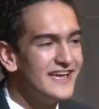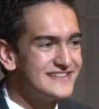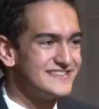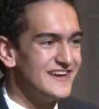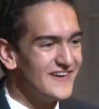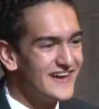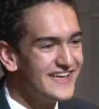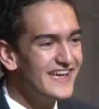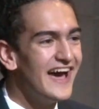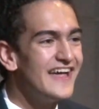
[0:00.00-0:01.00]
And so
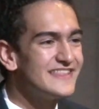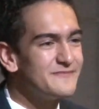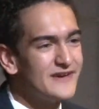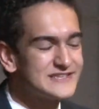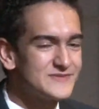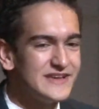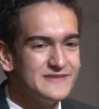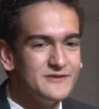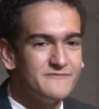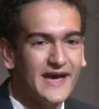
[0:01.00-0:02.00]
I think the best way
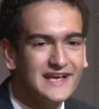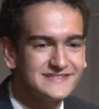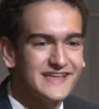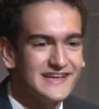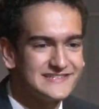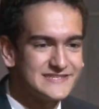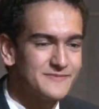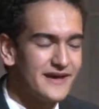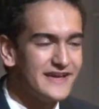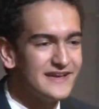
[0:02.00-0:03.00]
to move past that is just
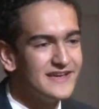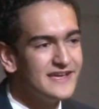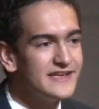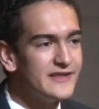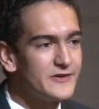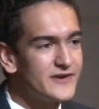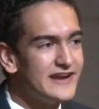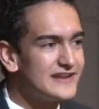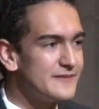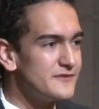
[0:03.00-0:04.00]
by
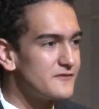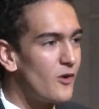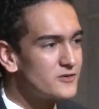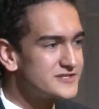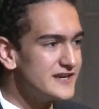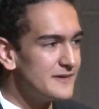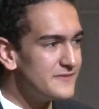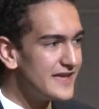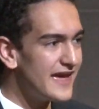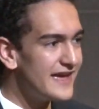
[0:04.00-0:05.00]
creating a type of culture at
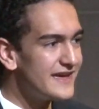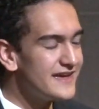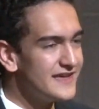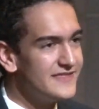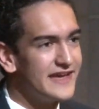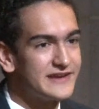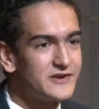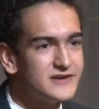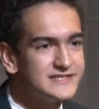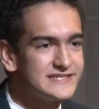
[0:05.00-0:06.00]
MBA that
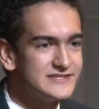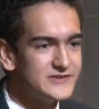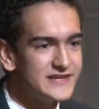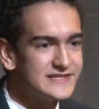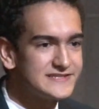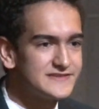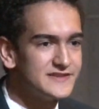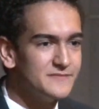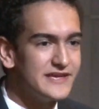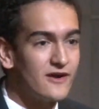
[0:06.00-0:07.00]
encourages students
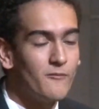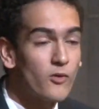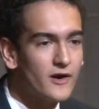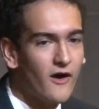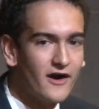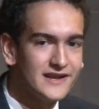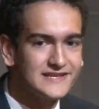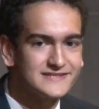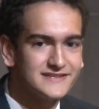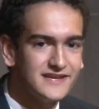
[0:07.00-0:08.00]
to being more
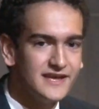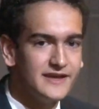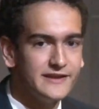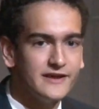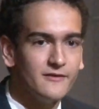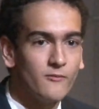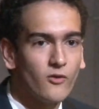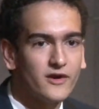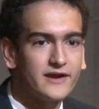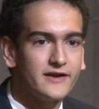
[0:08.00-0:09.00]
honest,
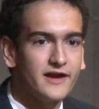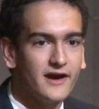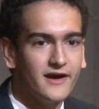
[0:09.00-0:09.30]
more